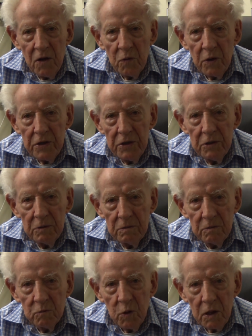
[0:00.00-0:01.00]
where
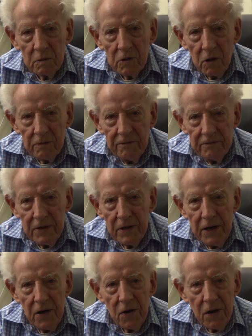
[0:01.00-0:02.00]
you worked
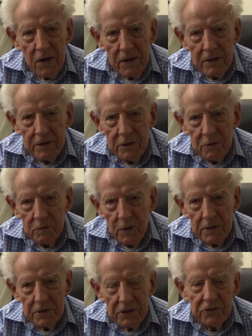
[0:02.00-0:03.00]
very hard and you
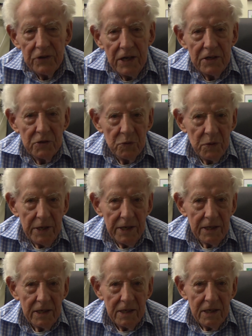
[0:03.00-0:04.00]
went 6 days a week.